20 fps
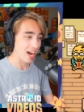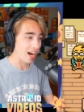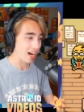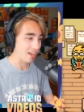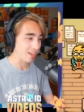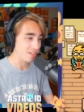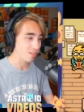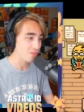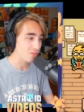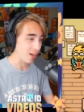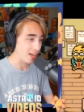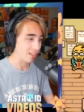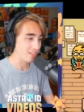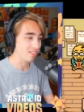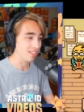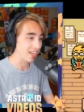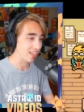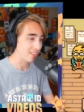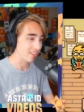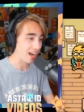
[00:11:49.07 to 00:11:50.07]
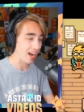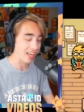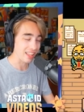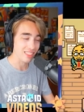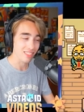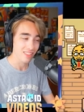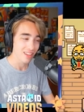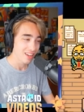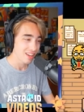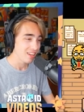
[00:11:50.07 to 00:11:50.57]
on his face. I I
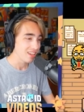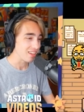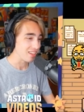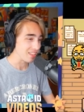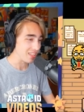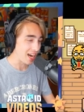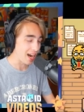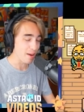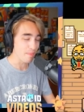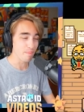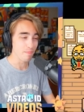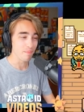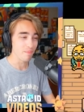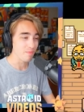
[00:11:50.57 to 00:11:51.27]
yep,